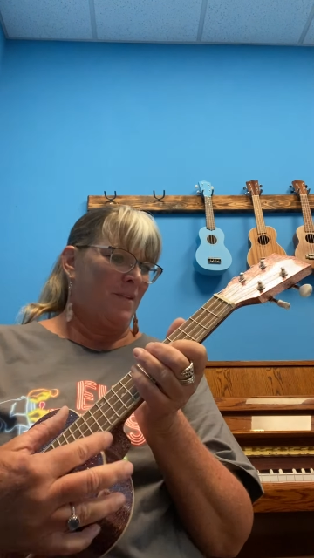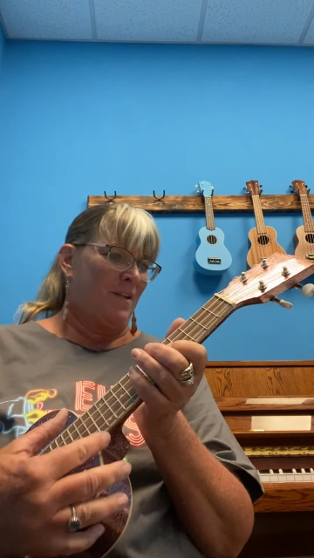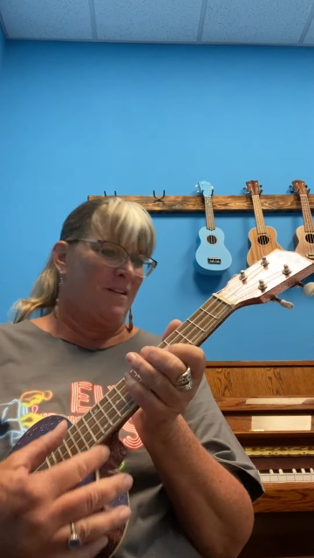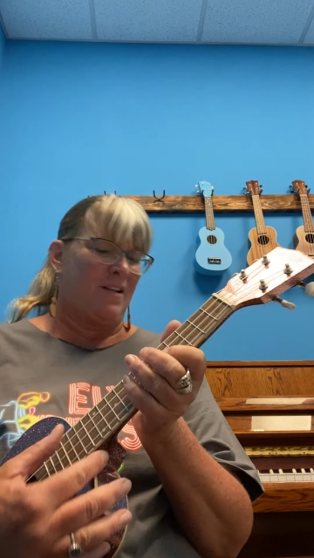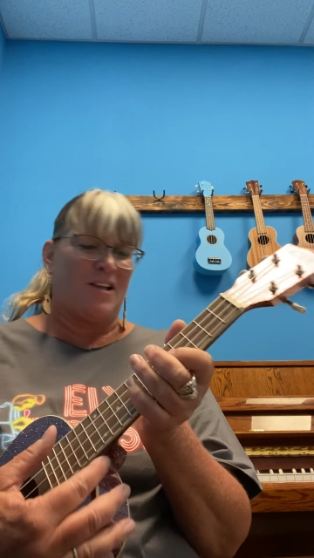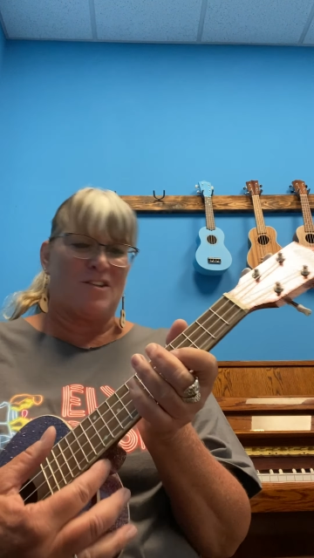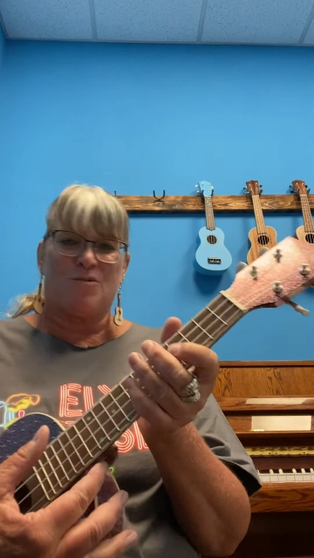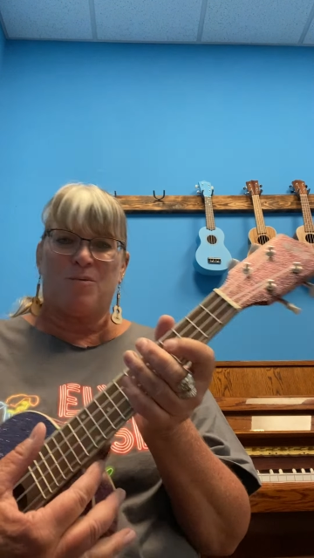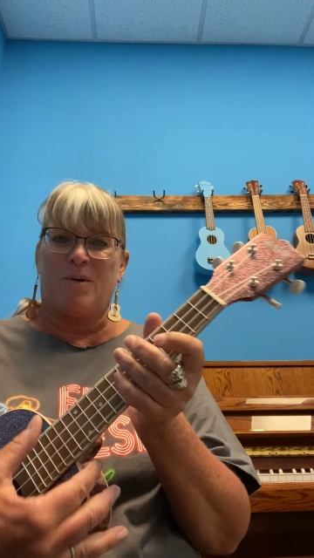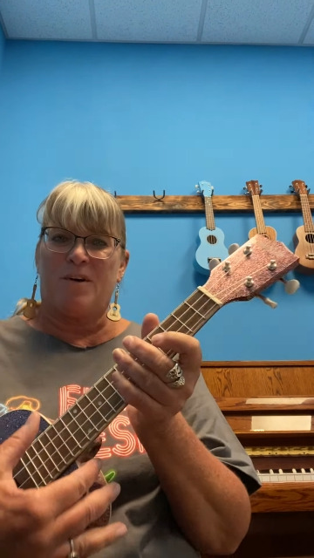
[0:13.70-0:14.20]

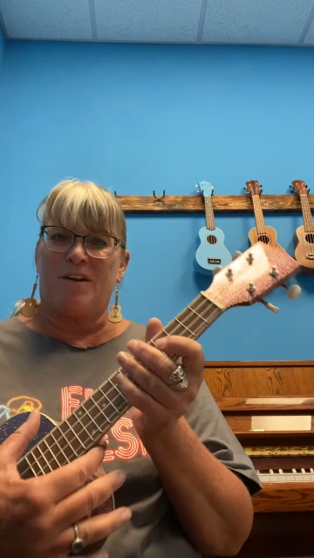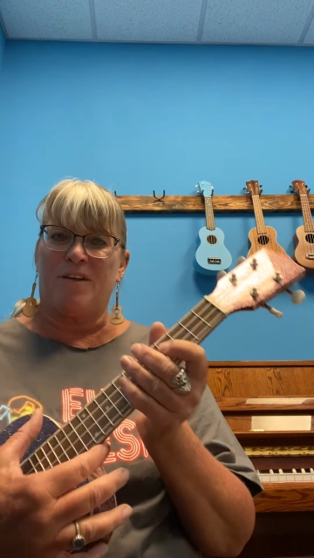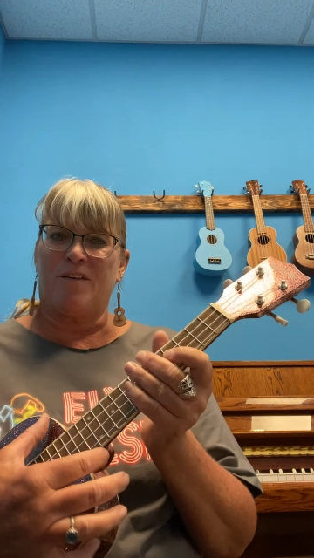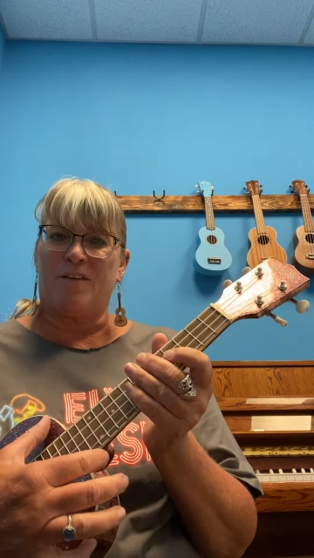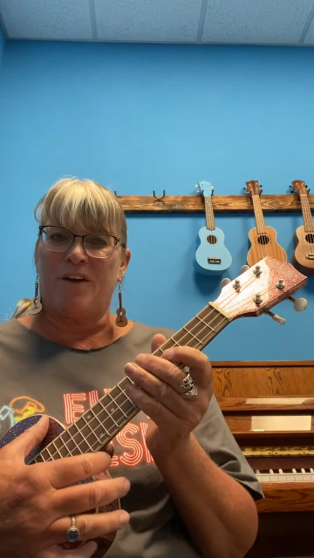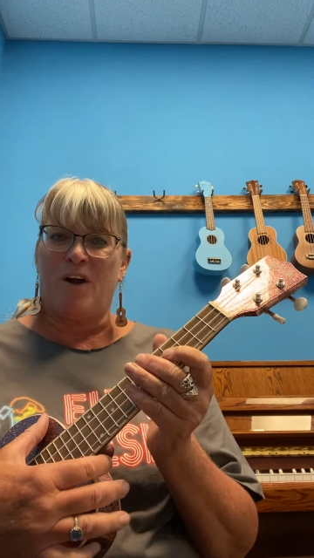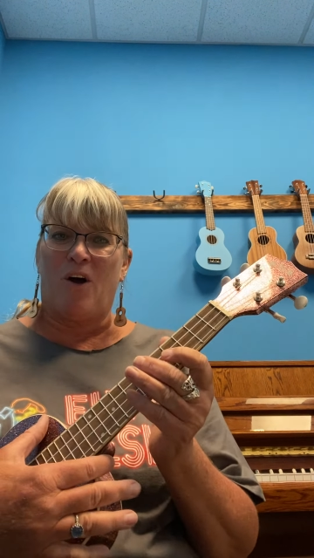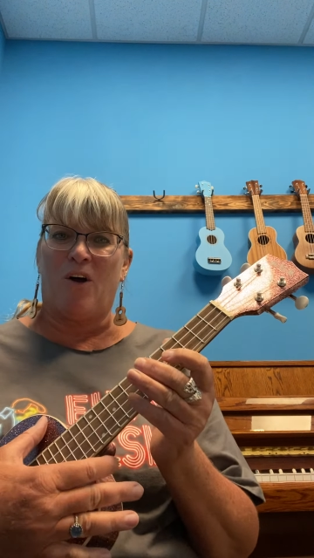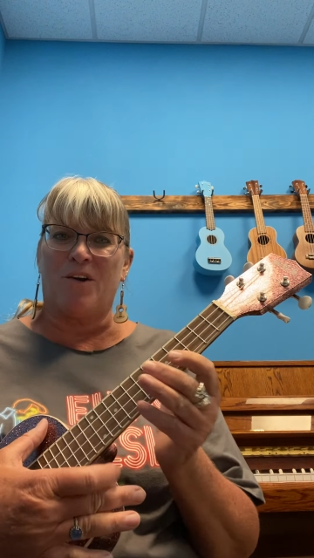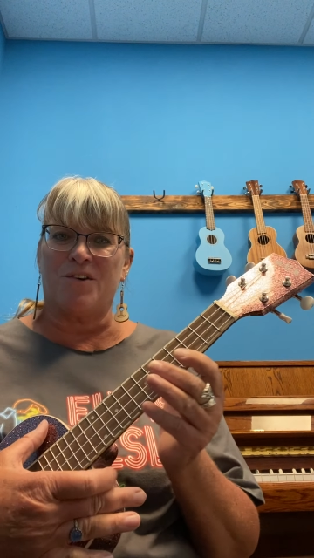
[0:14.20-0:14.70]
That's one of
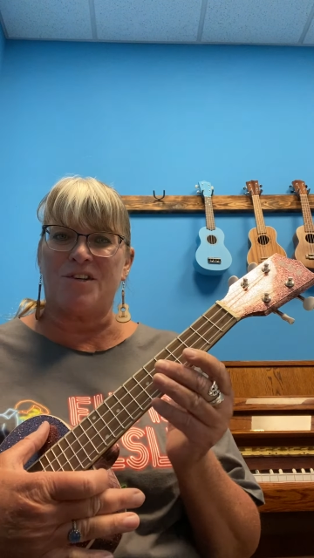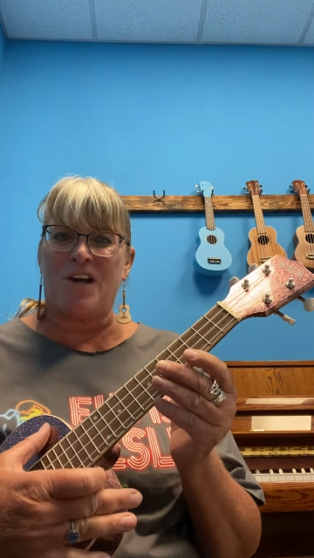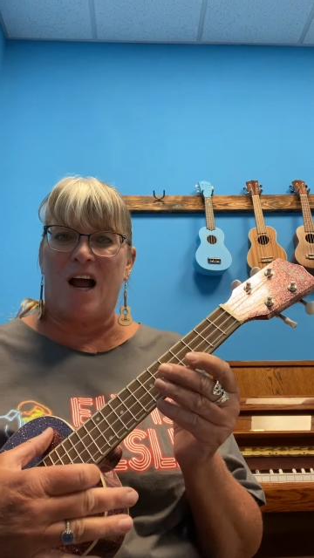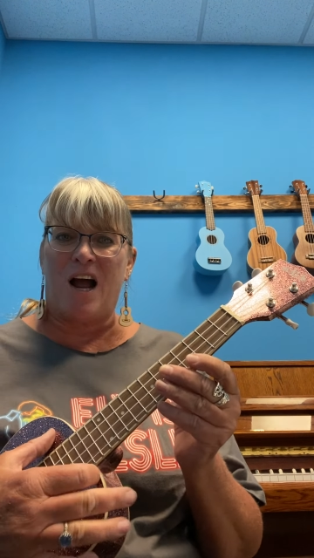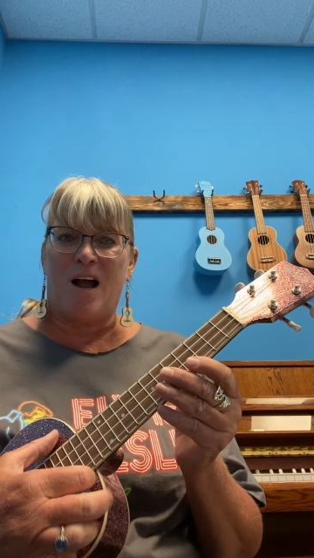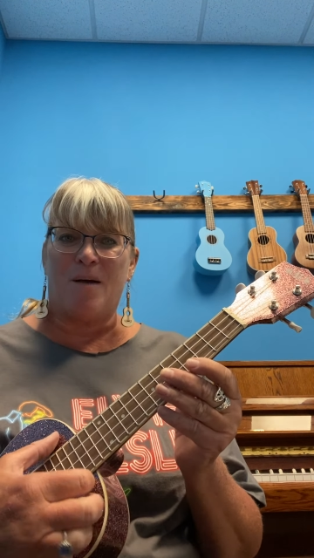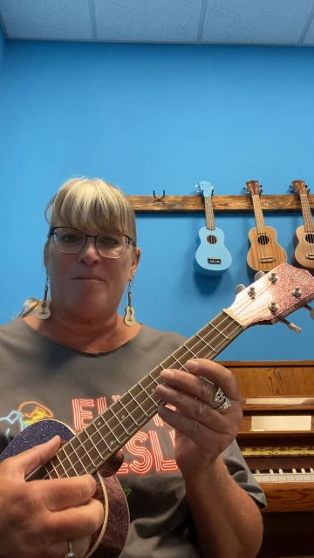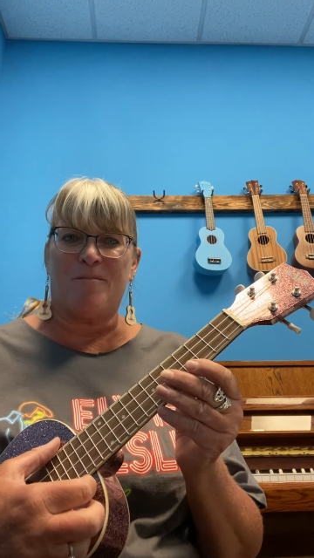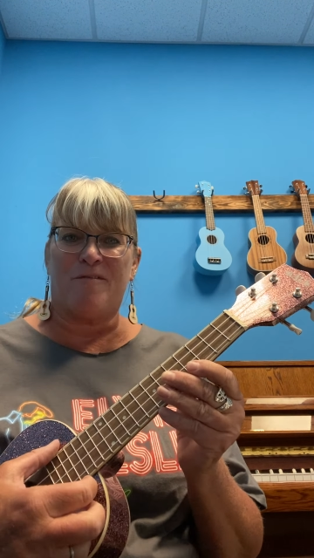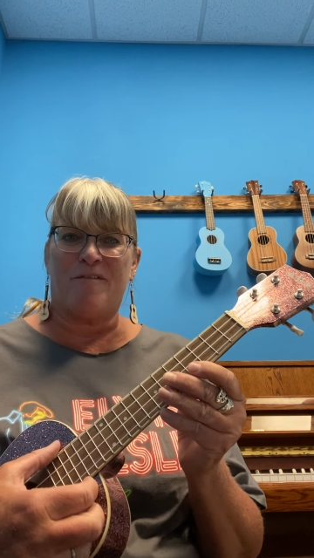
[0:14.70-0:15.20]
the
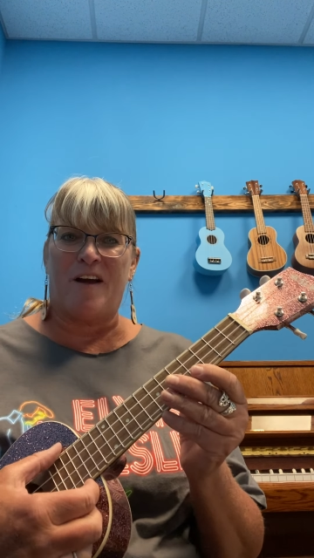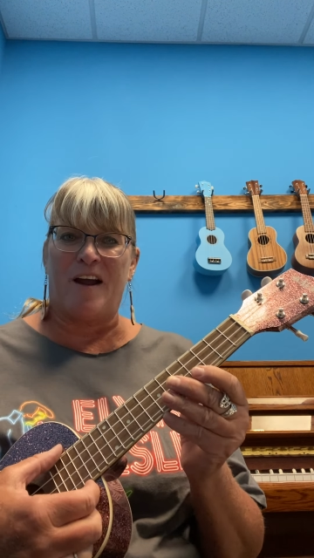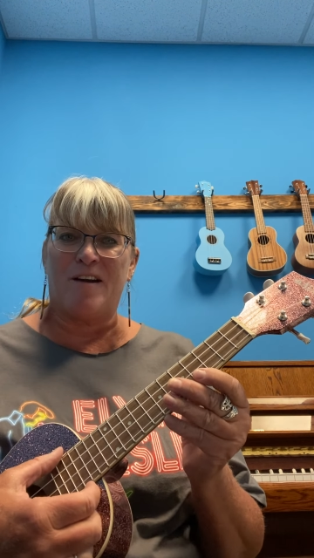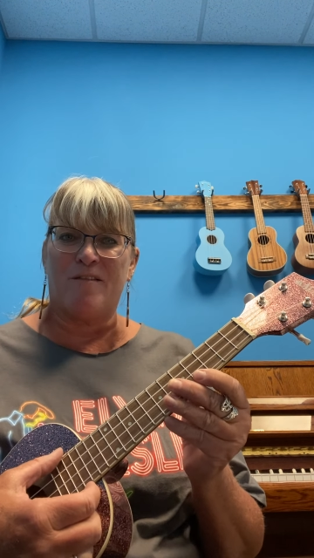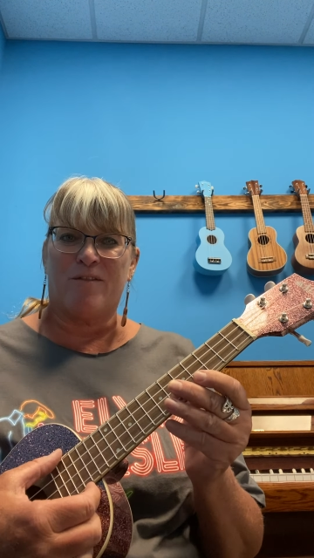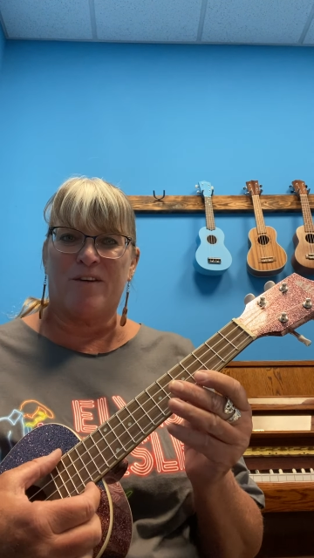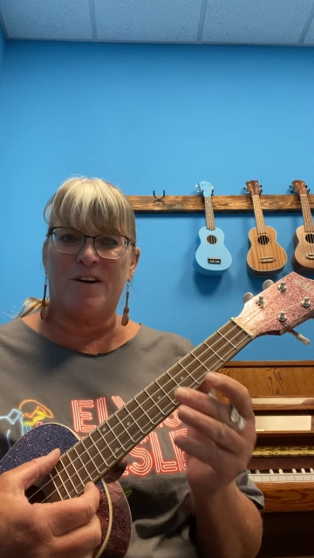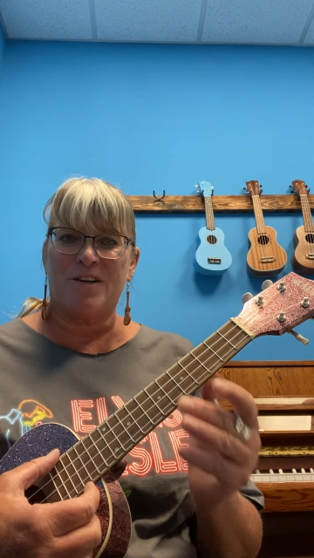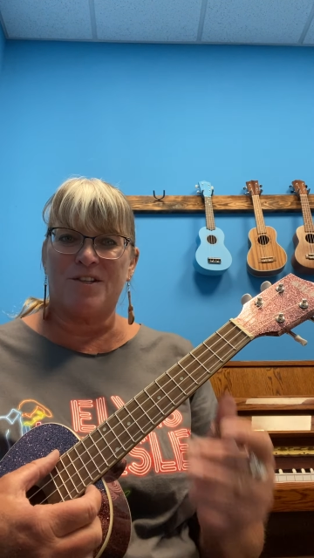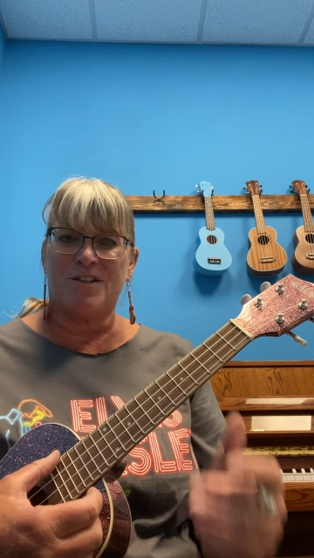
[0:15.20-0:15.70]
all-time
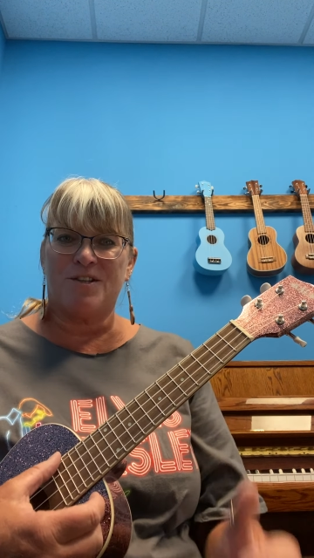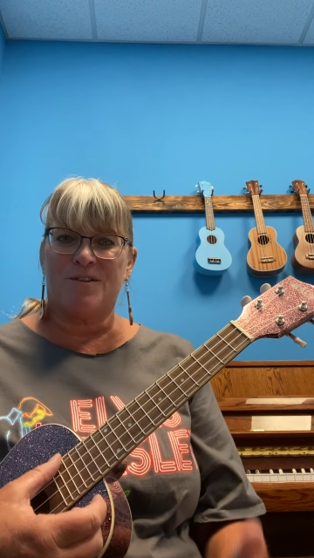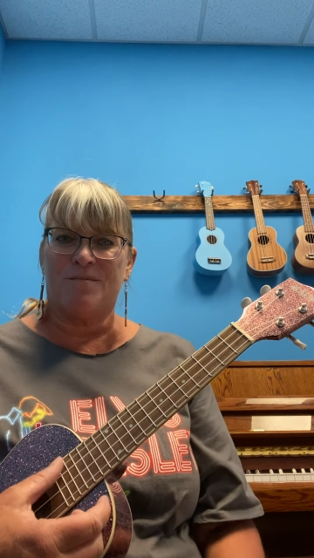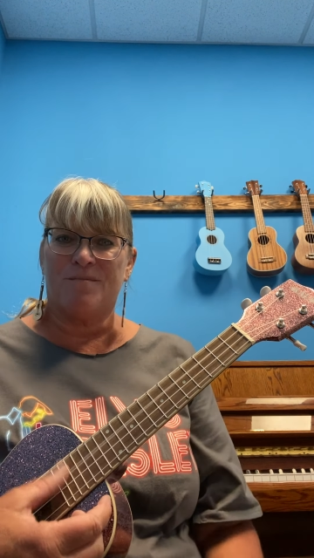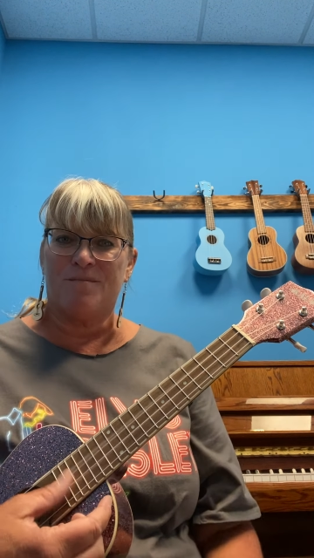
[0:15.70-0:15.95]
favorites.